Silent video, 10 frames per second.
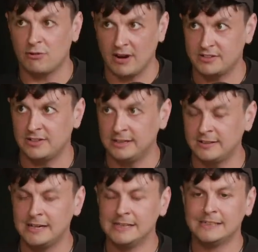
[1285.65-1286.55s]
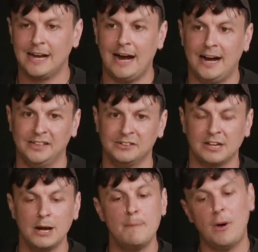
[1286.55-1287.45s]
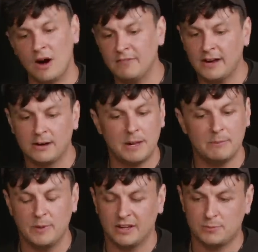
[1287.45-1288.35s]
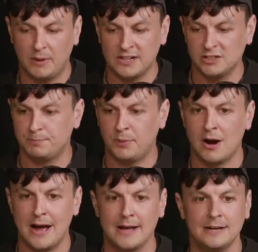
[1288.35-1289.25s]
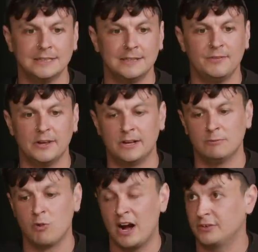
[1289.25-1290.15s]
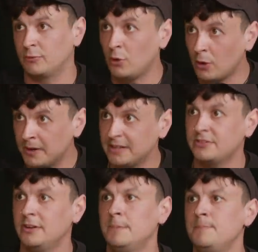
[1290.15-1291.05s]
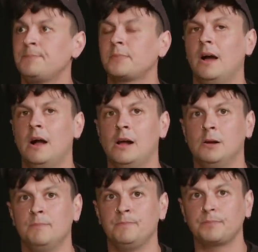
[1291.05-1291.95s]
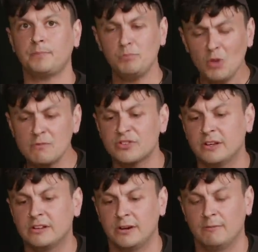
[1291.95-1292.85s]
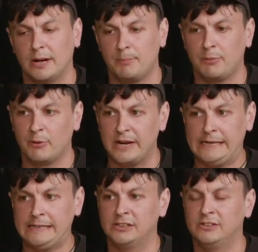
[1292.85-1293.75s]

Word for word: crested. And part of that can maybe be explained by the rise of Corbynism, um, obviously kind of like pre-